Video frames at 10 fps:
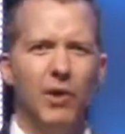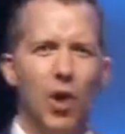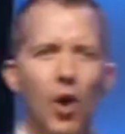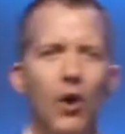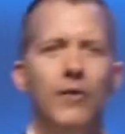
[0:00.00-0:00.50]

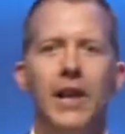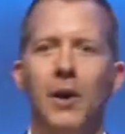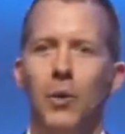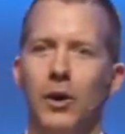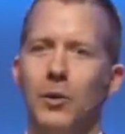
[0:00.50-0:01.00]
all of that
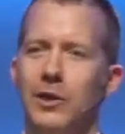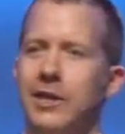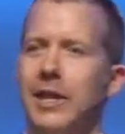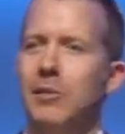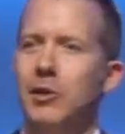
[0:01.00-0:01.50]
work was
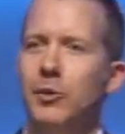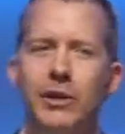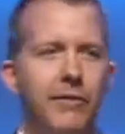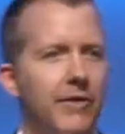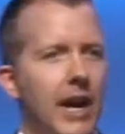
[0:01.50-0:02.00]
done between
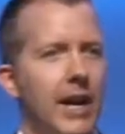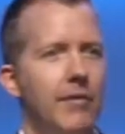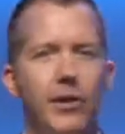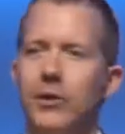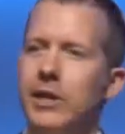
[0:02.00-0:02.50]

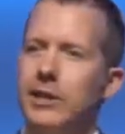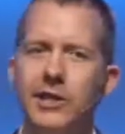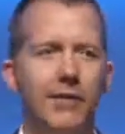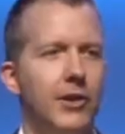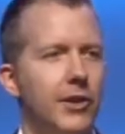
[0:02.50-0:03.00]
5:30 and
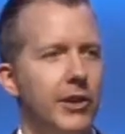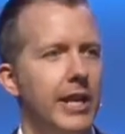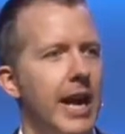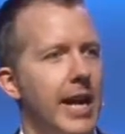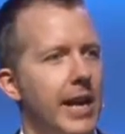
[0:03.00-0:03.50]
7:30
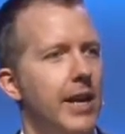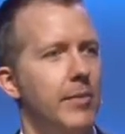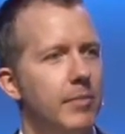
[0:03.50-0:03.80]
a.m.